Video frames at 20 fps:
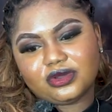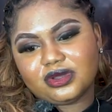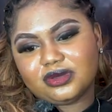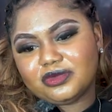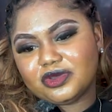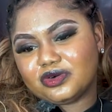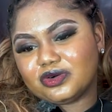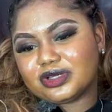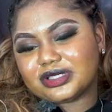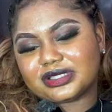
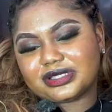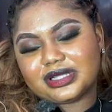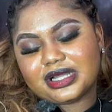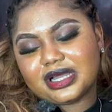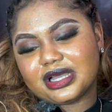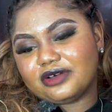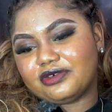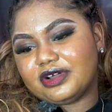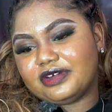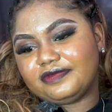Because
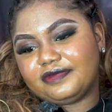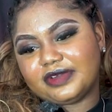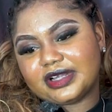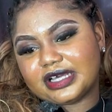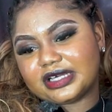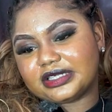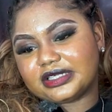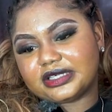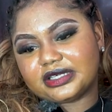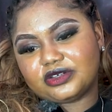red
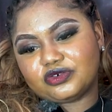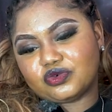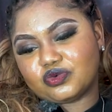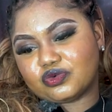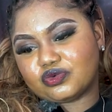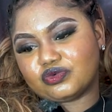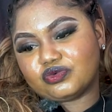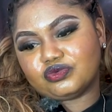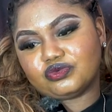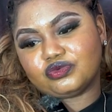flag,
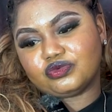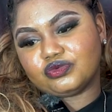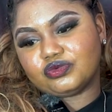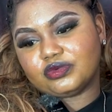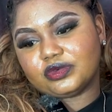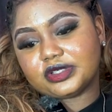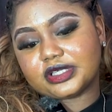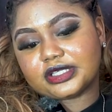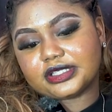it's a